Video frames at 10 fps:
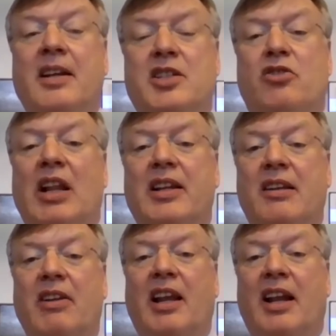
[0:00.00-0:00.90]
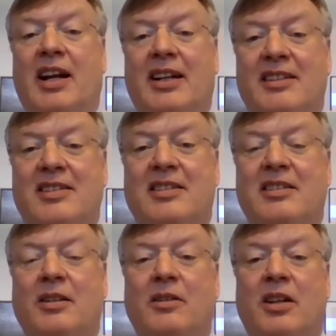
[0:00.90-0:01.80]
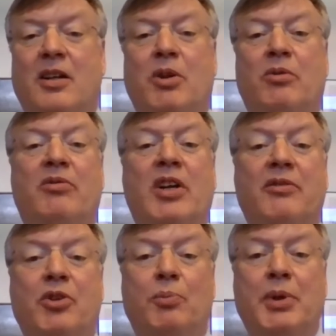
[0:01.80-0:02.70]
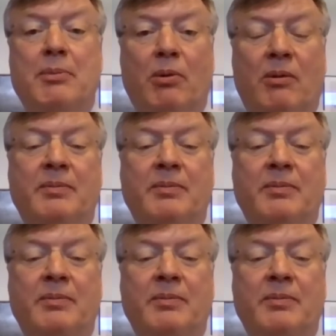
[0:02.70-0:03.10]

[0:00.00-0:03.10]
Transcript: it's relatively large, but with very few people.